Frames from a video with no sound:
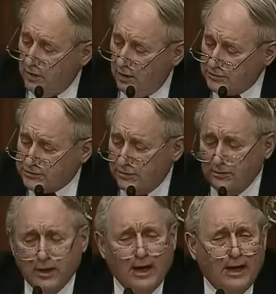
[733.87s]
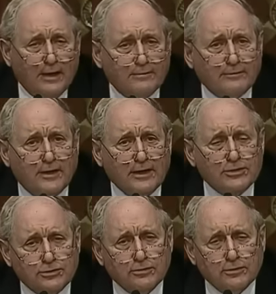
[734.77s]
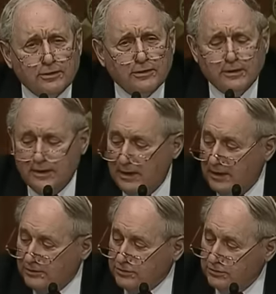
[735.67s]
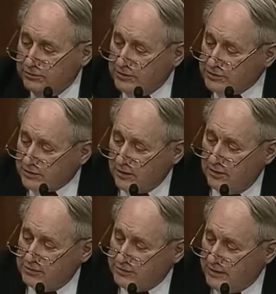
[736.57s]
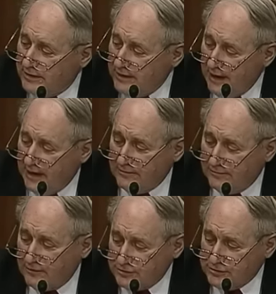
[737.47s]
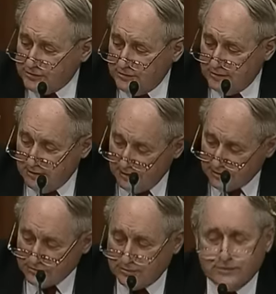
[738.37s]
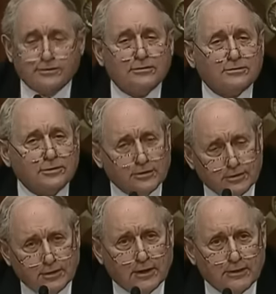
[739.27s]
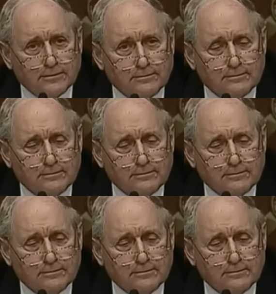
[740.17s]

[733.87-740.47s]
also have a duty to disclose an adverse interest to your client?